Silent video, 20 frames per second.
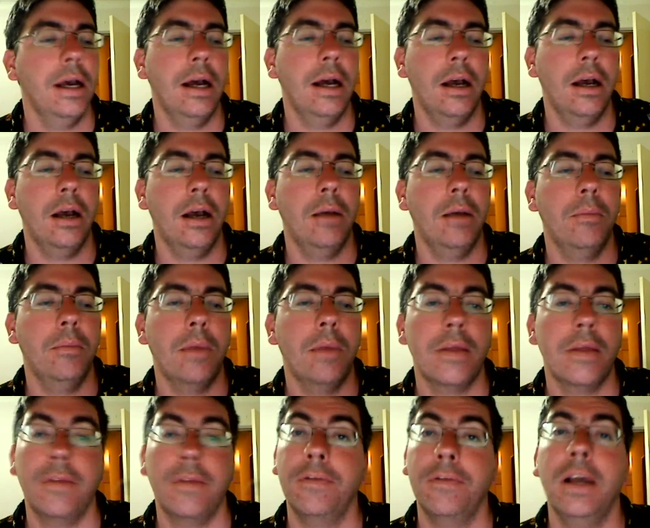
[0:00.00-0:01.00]

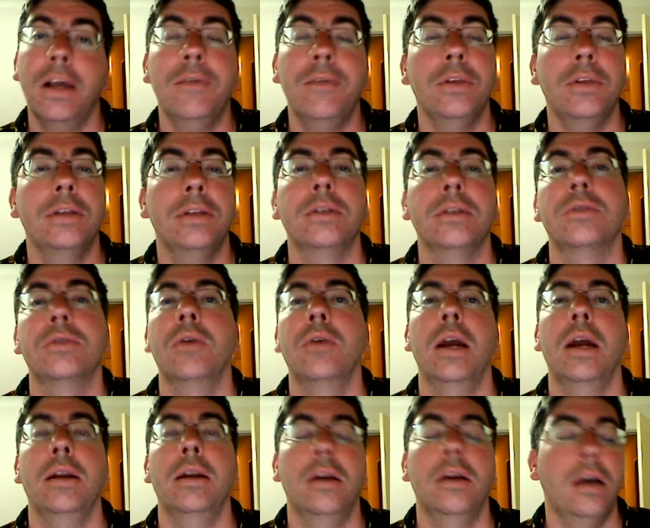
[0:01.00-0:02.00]
The flavour on this is
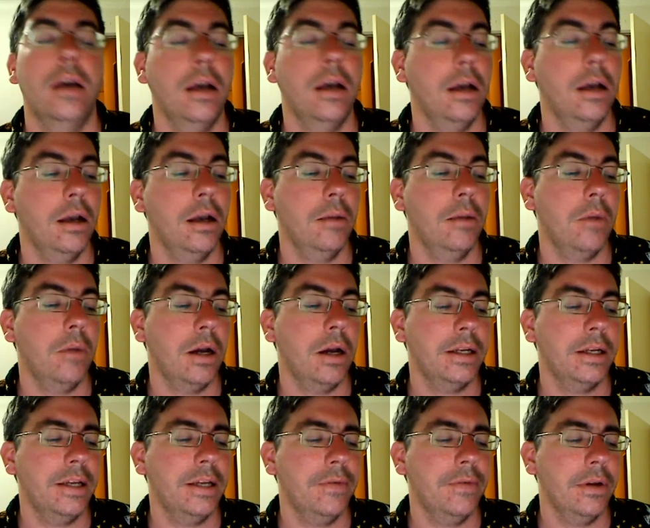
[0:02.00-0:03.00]
great.
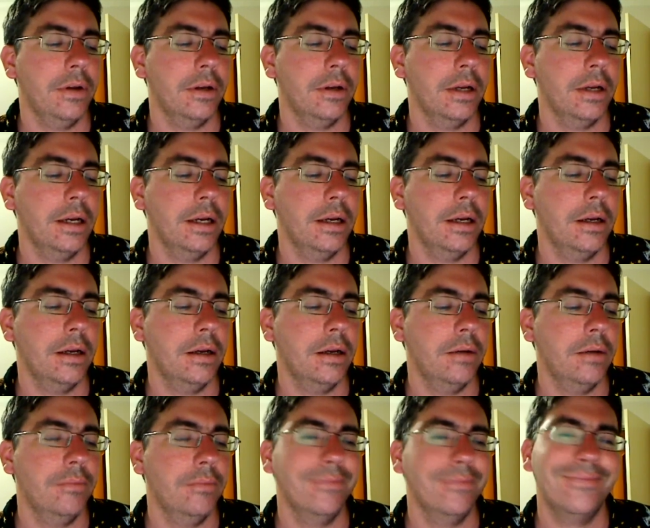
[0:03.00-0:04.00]
I'd give it
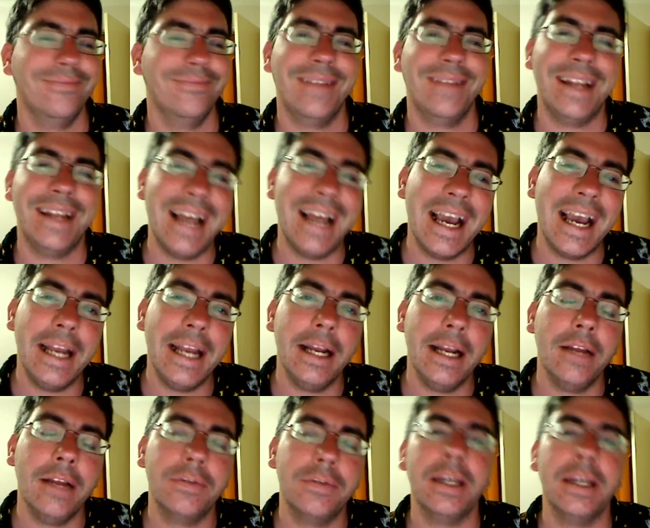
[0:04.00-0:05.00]
an
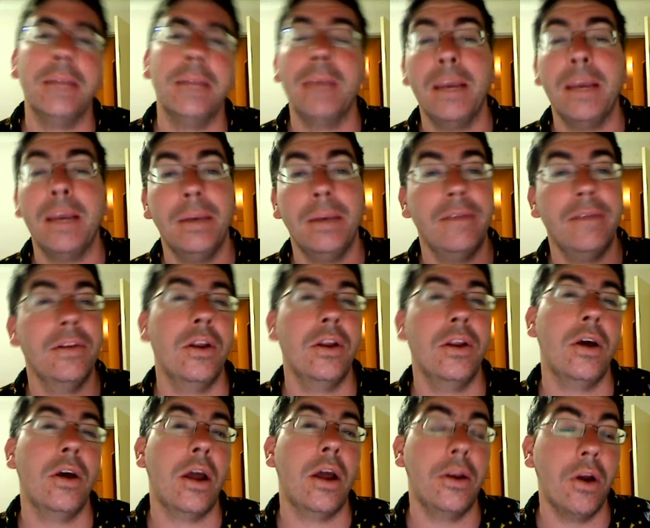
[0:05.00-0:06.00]
8 out of 10, maybe
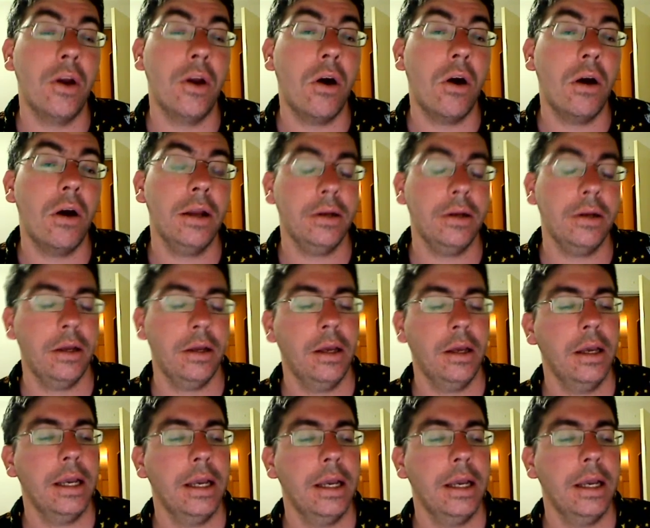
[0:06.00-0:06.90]
even a 9.